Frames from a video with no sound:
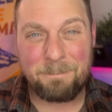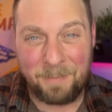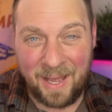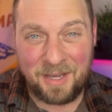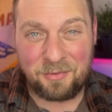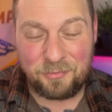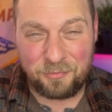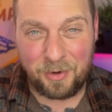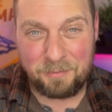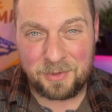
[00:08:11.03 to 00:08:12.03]
back
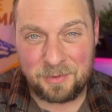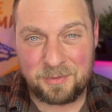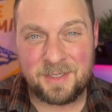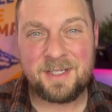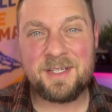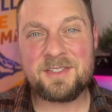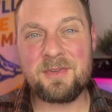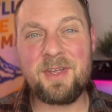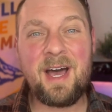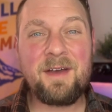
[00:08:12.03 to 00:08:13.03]
from you. So
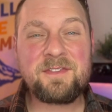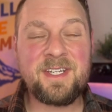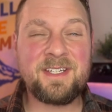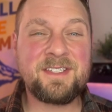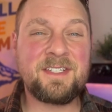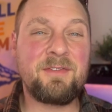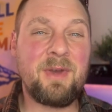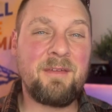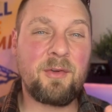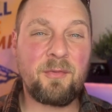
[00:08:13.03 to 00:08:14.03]
the offset is, if you
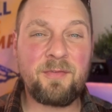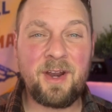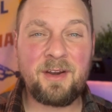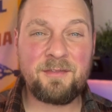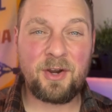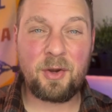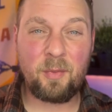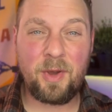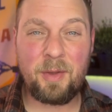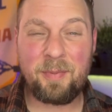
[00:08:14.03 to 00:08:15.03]
have a very
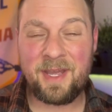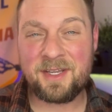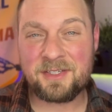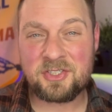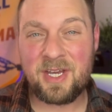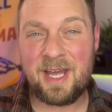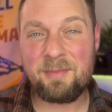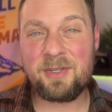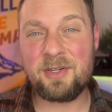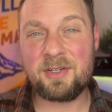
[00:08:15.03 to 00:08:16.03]
well-paying
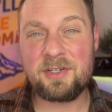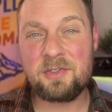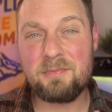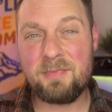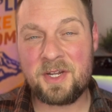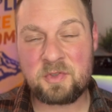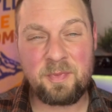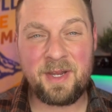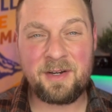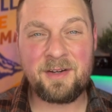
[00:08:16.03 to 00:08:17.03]
job, you're going to do much
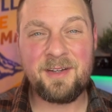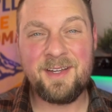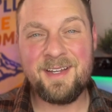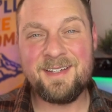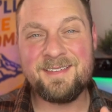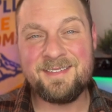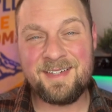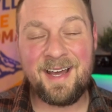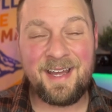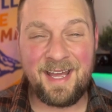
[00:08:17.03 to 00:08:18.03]
better
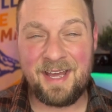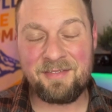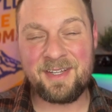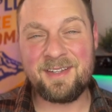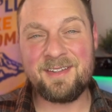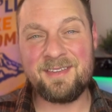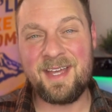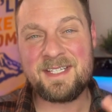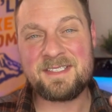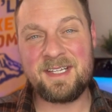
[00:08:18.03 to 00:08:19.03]
not having
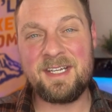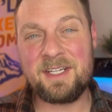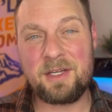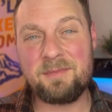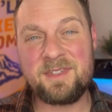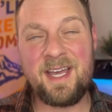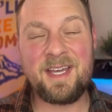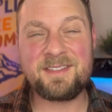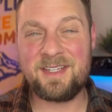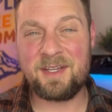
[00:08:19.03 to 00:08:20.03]
that state income
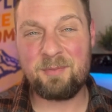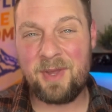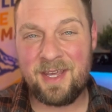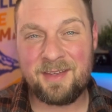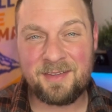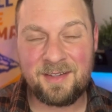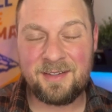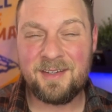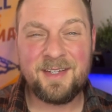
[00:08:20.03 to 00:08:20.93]
tax and paying the